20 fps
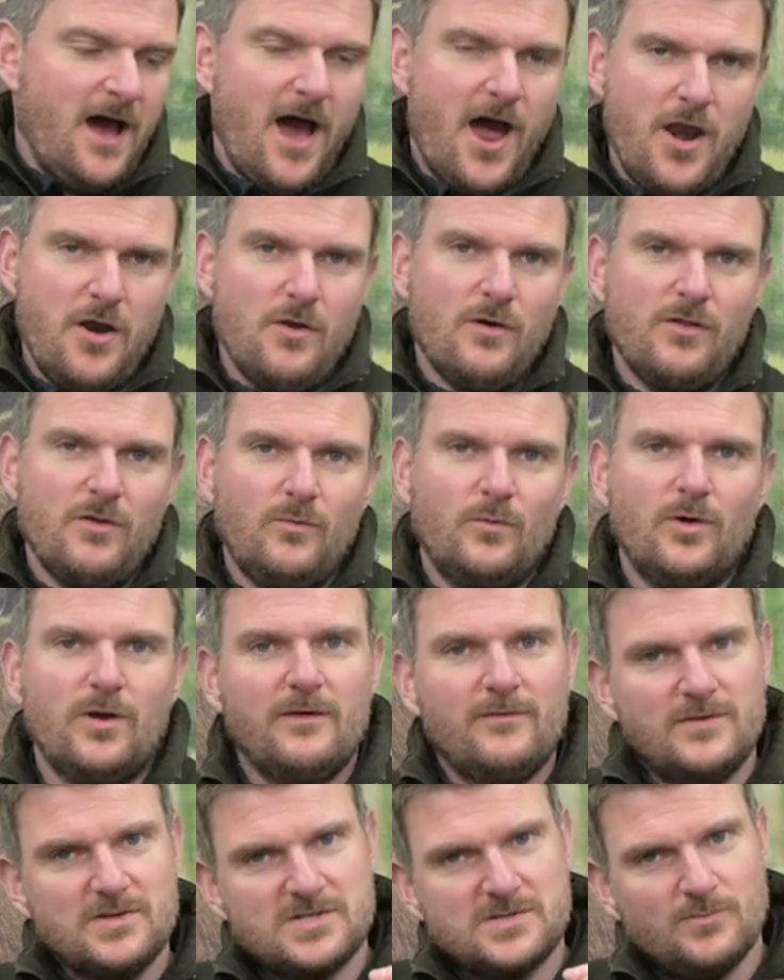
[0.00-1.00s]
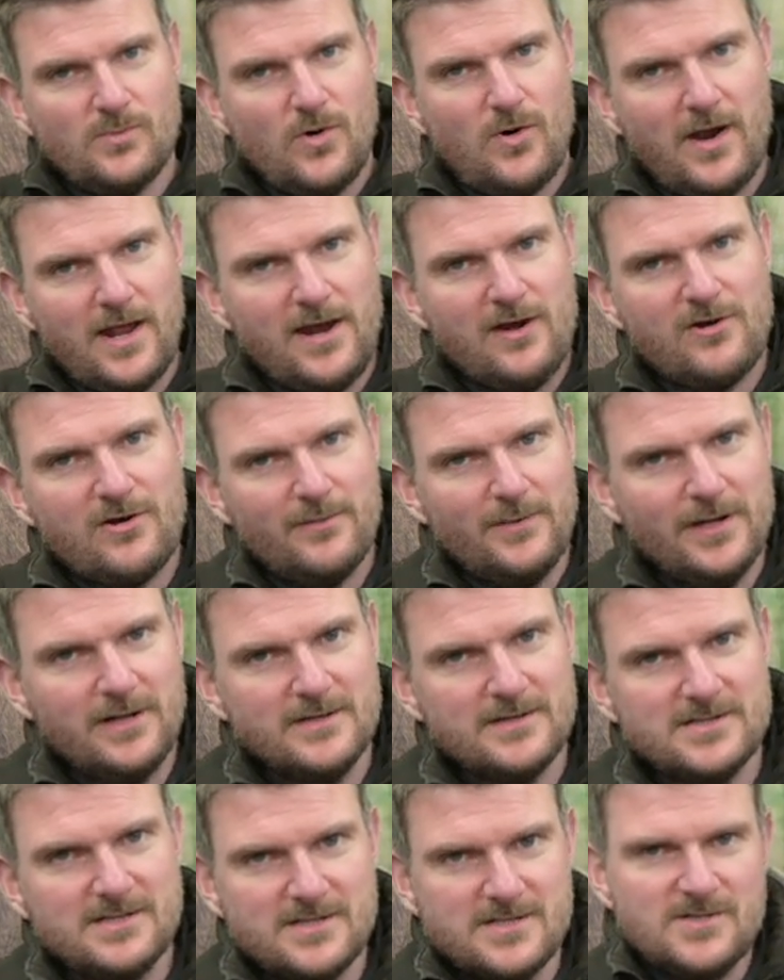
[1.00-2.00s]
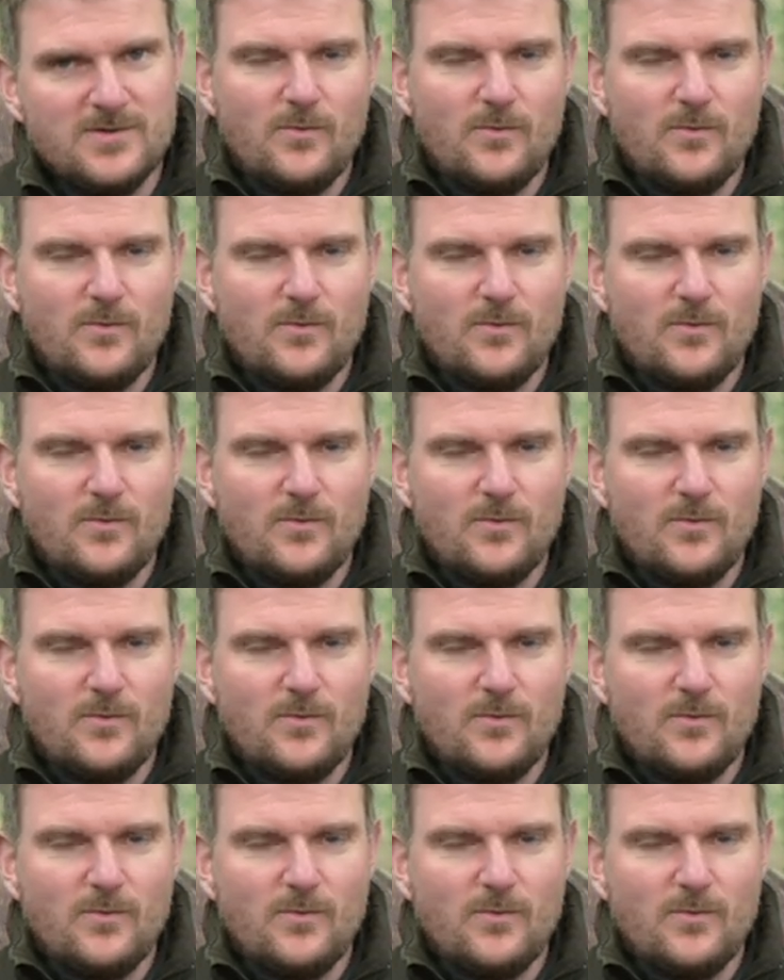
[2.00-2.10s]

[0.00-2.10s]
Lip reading: another one of the small increments as